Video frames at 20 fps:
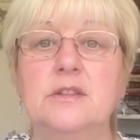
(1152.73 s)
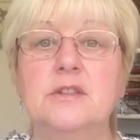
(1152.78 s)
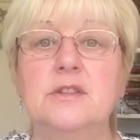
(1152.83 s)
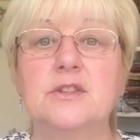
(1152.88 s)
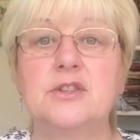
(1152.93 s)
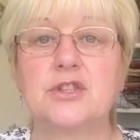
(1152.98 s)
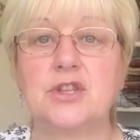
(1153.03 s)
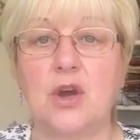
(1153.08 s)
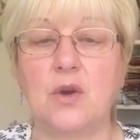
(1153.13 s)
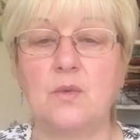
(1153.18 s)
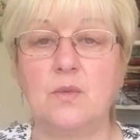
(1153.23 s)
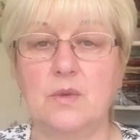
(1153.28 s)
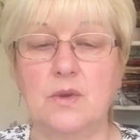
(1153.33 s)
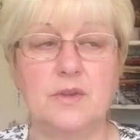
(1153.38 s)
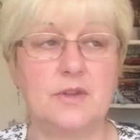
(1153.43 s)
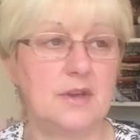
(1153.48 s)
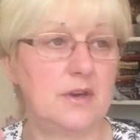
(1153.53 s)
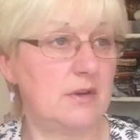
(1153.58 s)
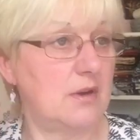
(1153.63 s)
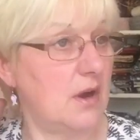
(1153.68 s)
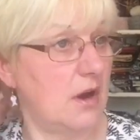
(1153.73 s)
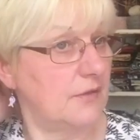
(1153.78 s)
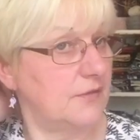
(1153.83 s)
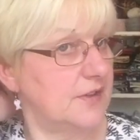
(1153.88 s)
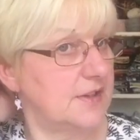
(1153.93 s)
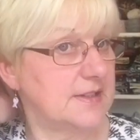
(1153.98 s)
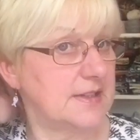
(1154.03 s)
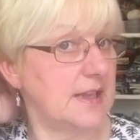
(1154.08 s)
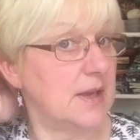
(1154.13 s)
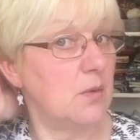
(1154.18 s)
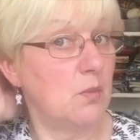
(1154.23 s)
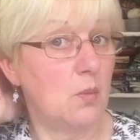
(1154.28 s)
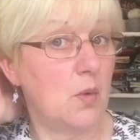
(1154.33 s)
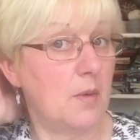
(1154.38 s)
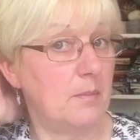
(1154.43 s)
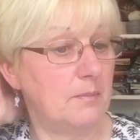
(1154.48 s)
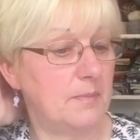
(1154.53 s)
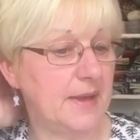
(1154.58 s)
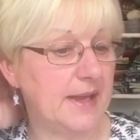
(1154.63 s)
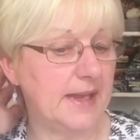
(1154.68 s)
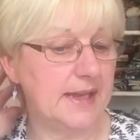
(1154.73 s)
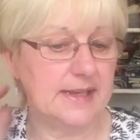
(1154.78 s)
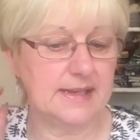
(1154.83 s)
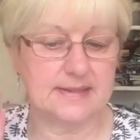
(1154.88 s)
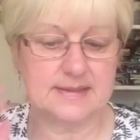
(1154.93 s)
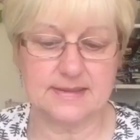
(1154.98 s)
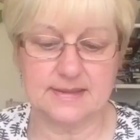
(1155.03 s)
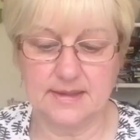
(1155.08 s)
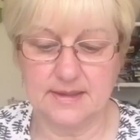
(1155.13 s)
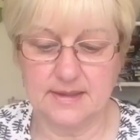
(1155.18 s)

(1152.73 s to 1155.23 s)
so they're obviously one piece.